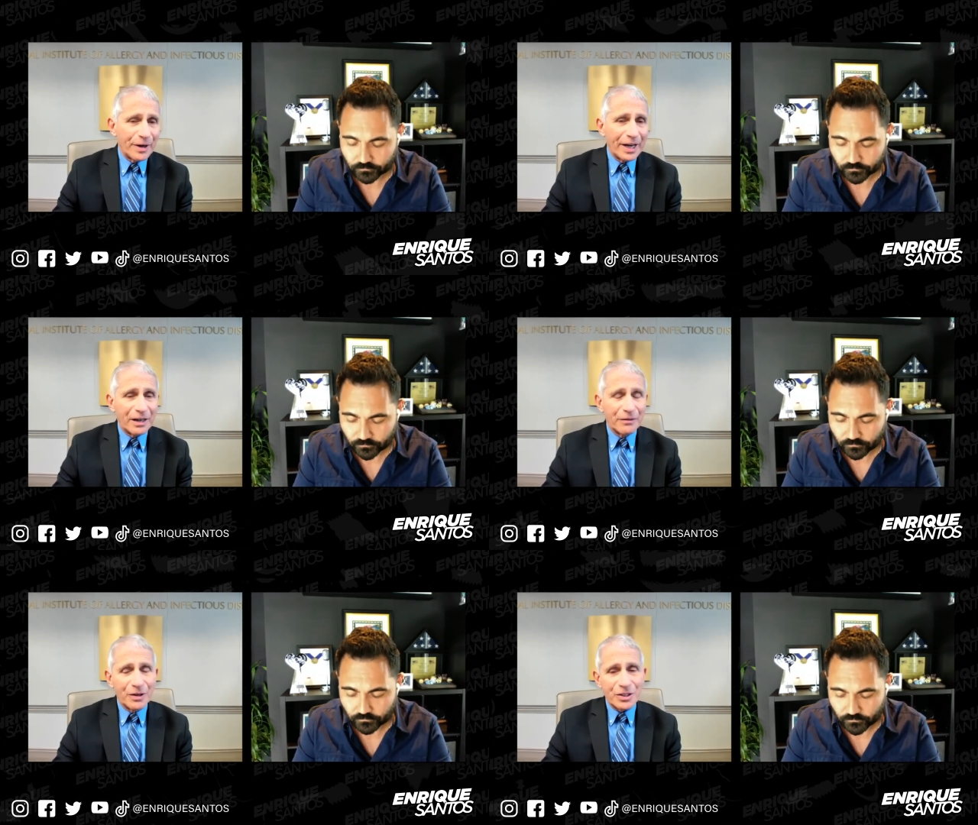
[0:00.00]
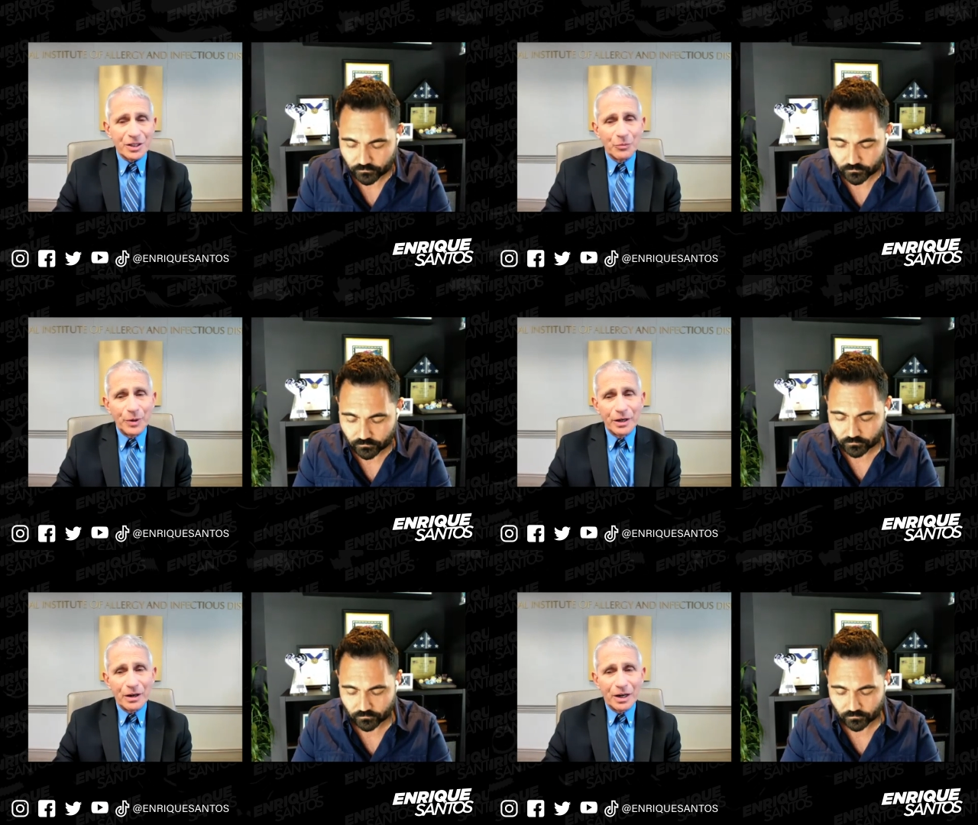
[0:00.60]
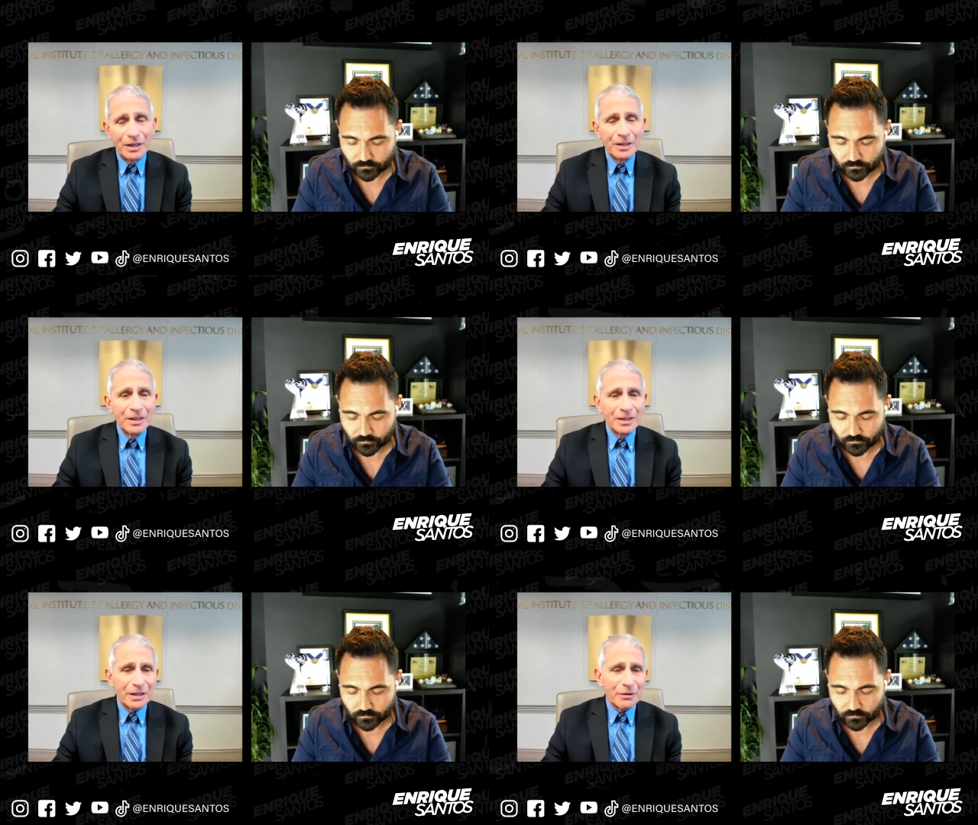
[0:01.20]
Speaker 1: ahead of us than we are.
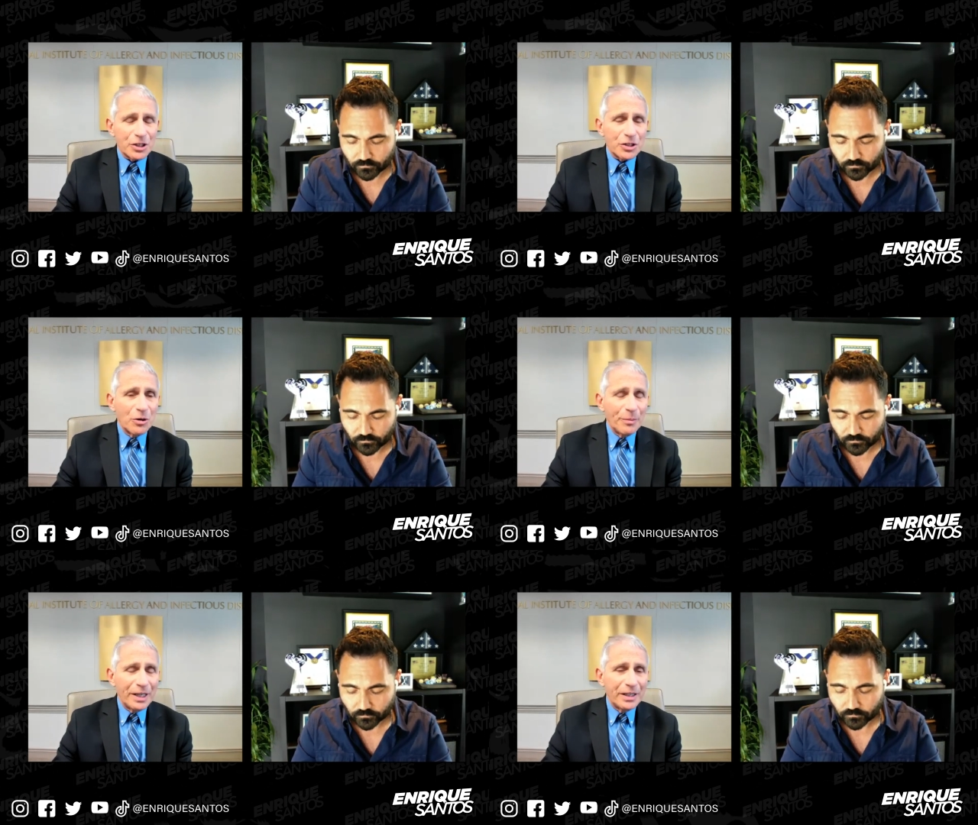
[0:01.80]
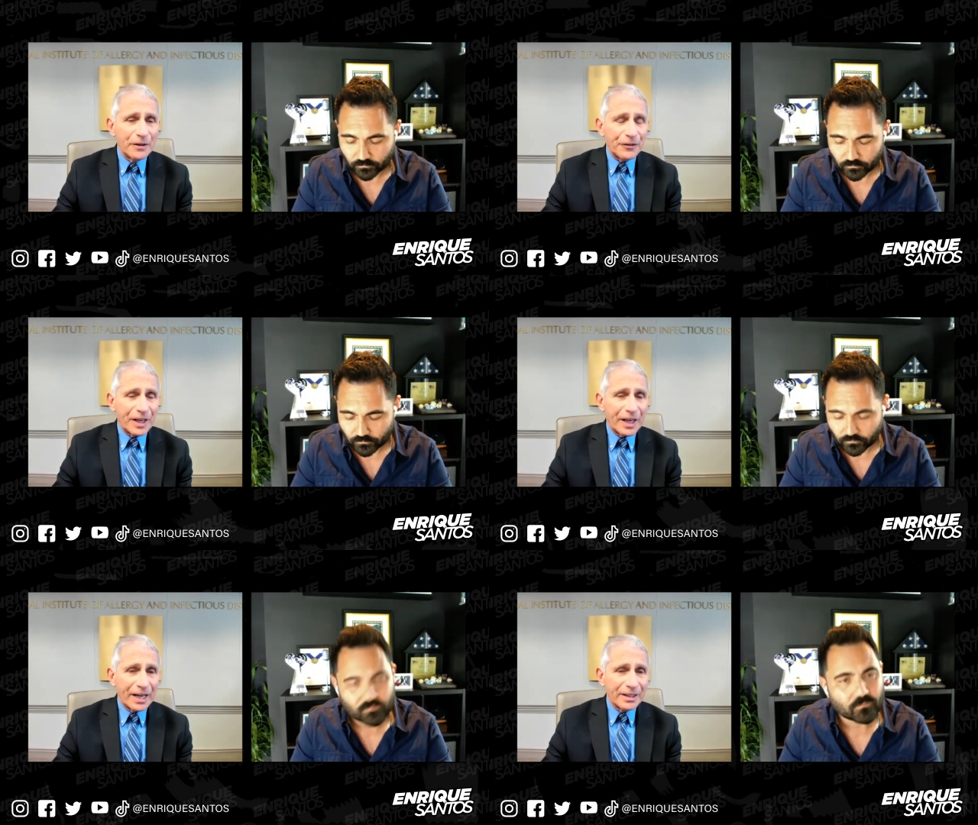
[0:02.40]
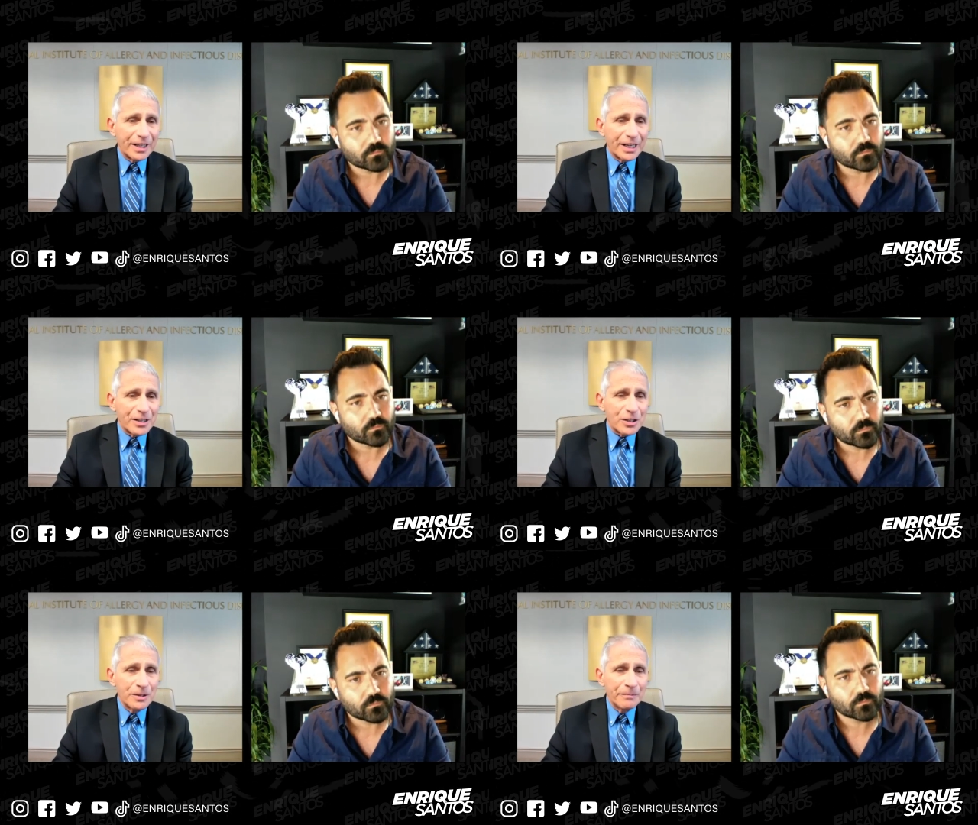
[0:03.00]
There are so many different
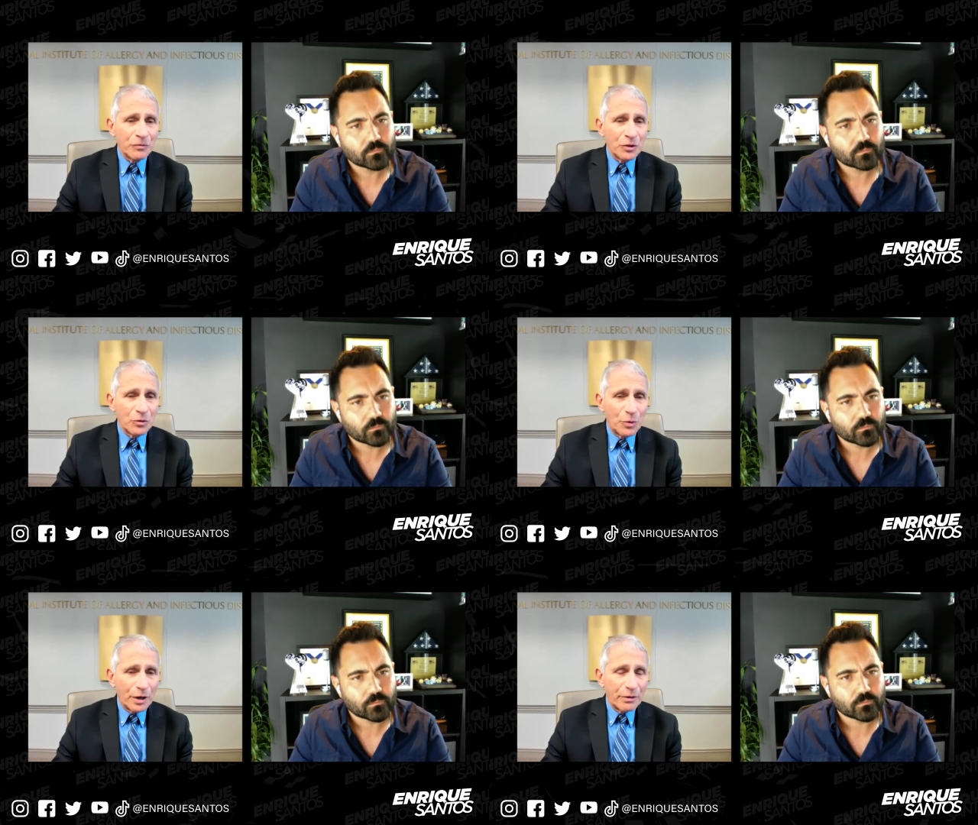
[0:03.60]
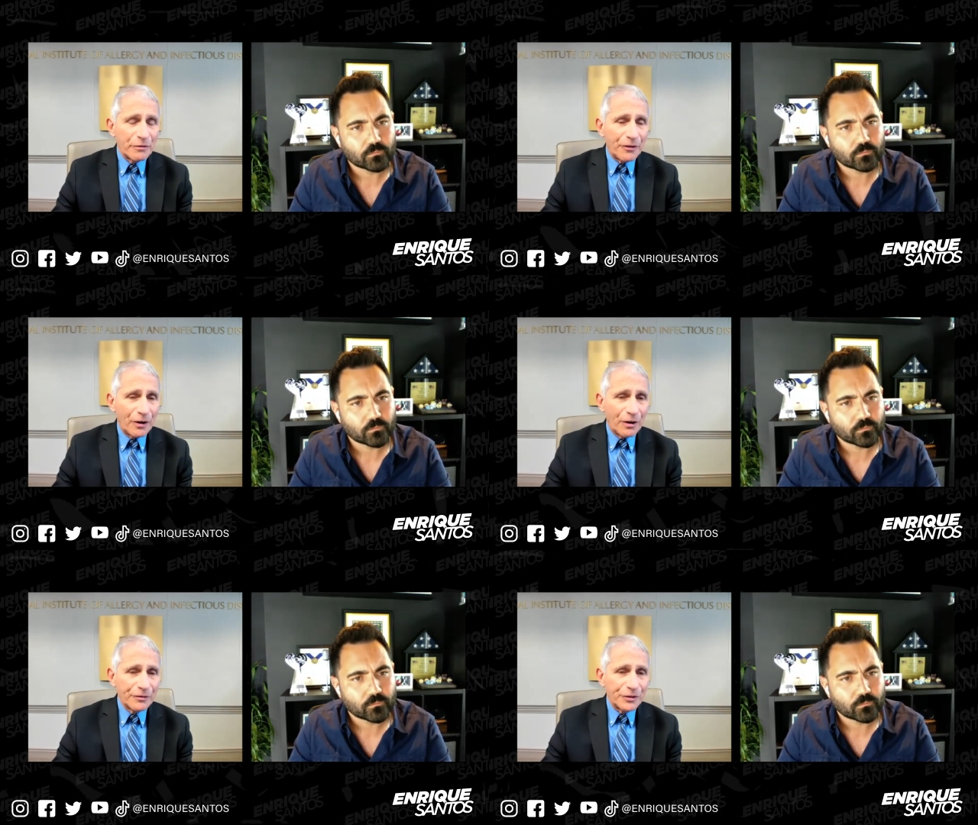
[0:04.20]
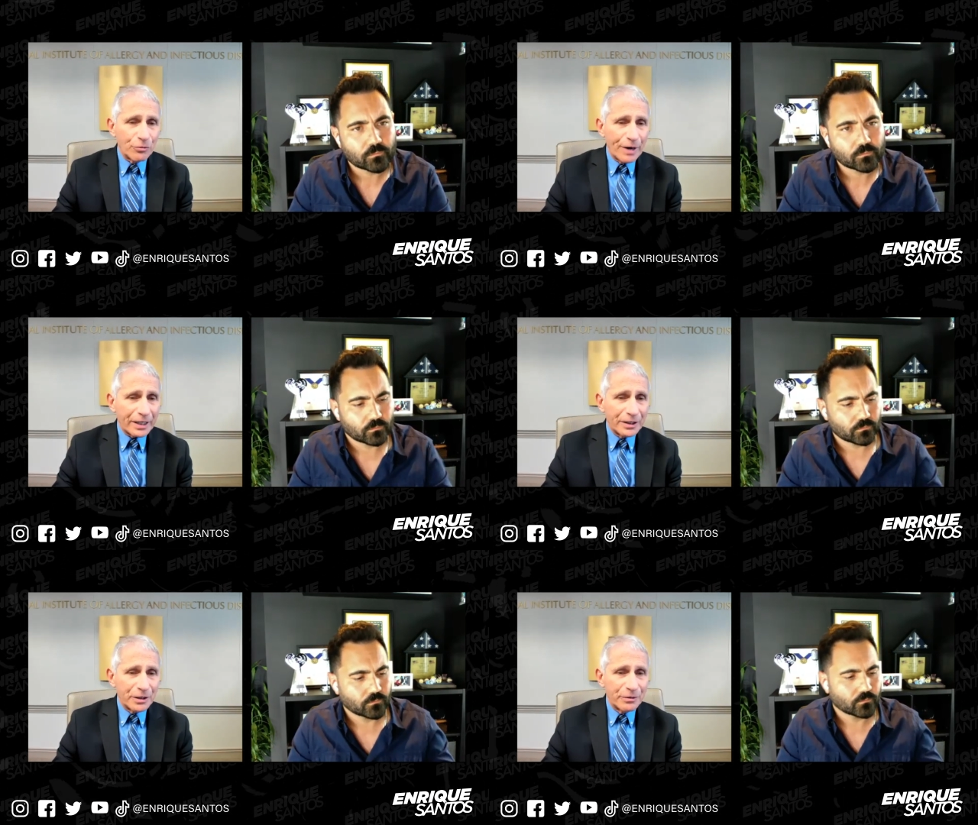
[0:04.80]
candidates. We're involved
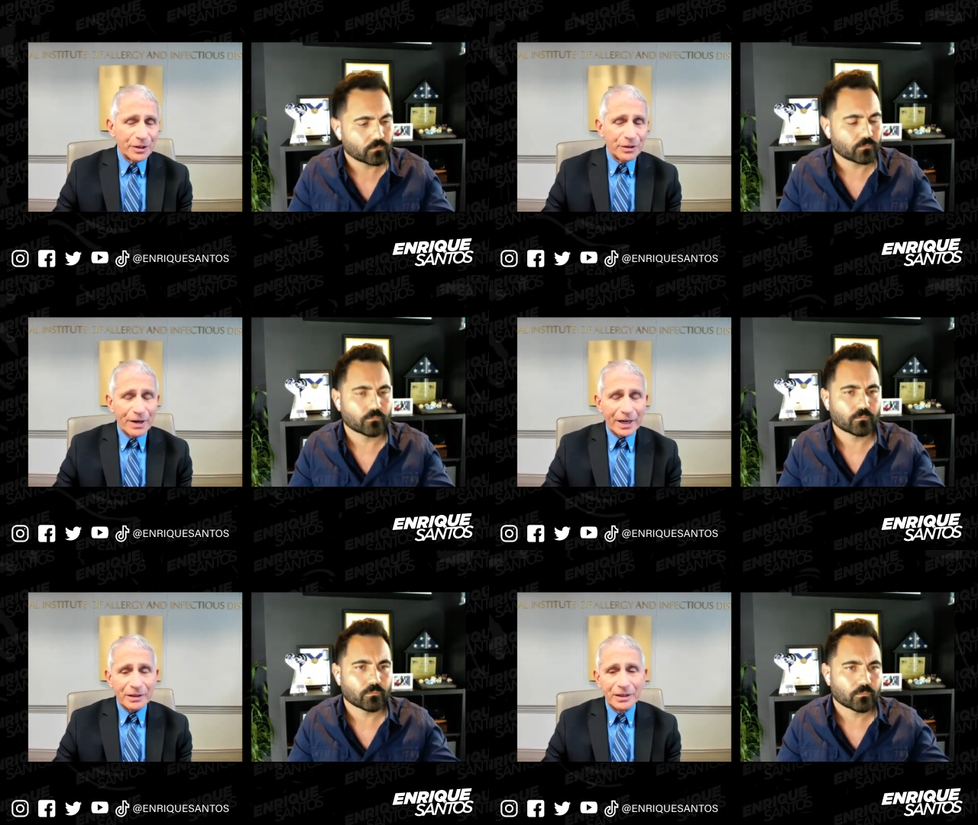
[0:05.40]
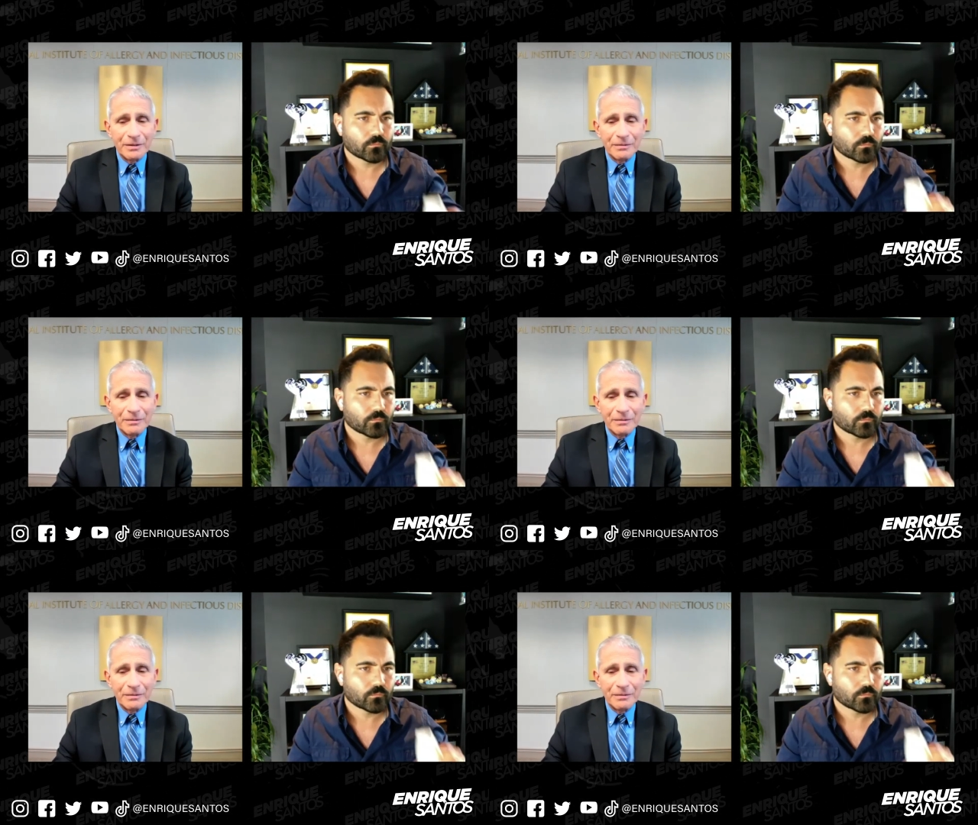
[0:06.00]
directly or indirectly